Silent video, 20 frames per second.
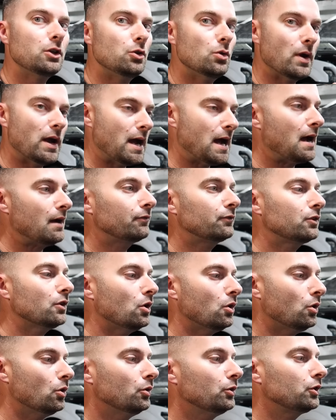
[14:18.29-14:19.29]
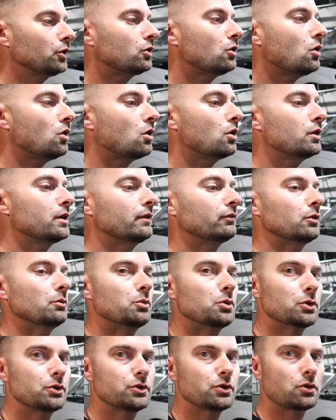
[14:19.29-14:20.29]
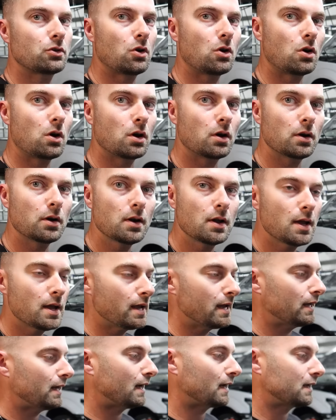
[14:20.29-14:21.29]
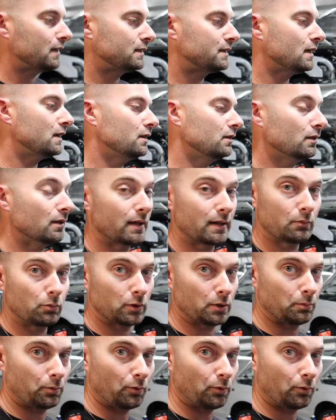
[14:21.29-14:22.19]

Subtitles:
You have to own the car, you have to push the car, and I can tell you, like with the